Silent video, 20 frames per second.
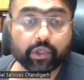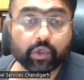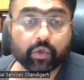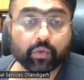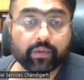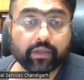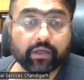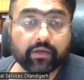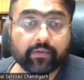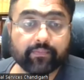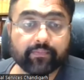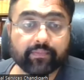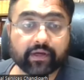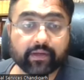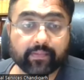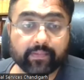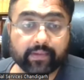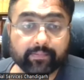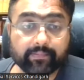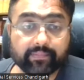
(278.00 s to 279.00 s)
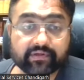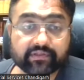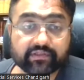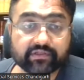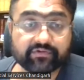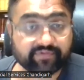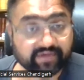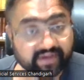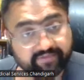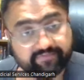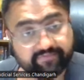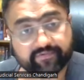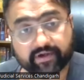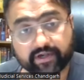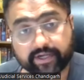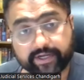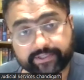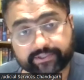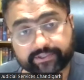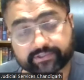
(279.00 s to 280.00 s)
you will remember the 5
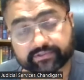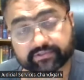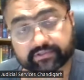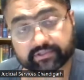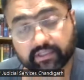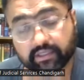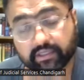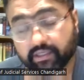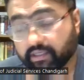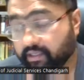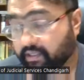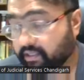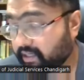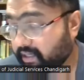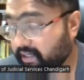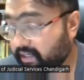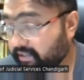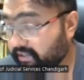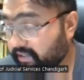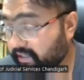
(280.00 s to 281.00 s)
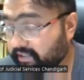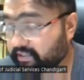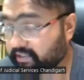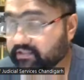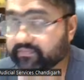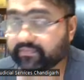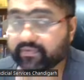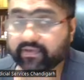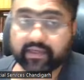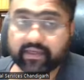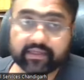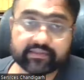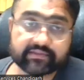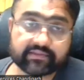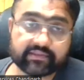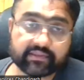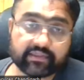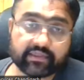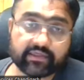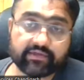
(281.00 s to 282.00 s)
conditions. And that is why I
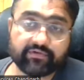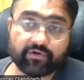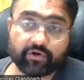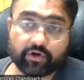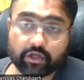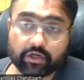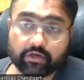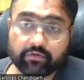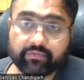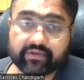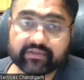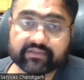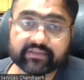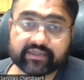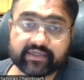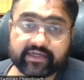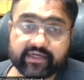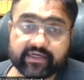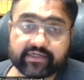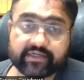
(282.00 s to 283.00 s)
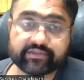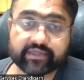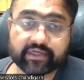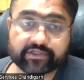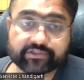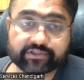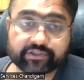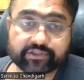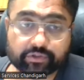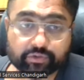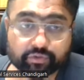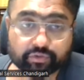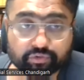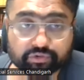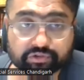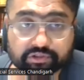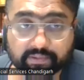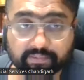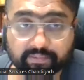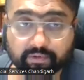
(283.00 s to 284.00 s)
say always read section
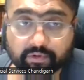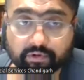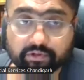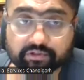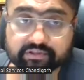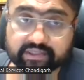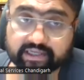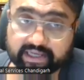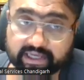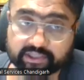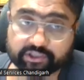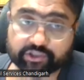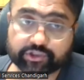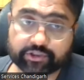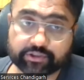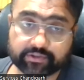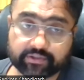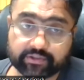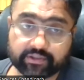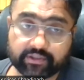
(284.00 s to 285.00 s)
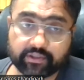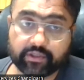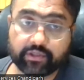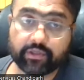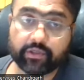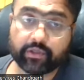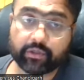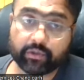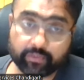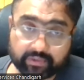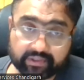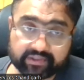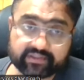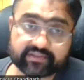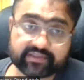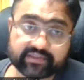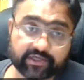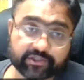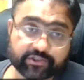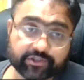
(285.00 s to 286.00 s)
2 subclause H
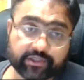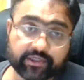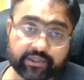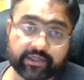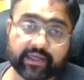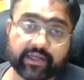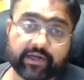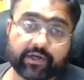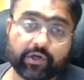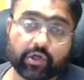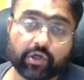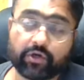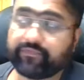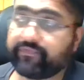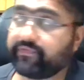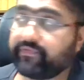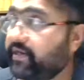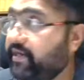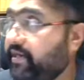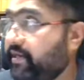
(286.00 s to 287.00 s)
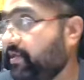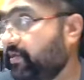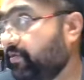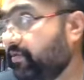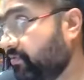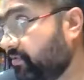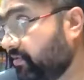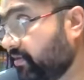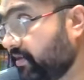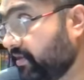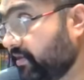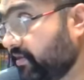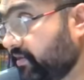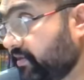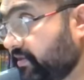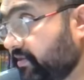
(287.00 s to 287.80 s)
with section 10 of Indian Contract.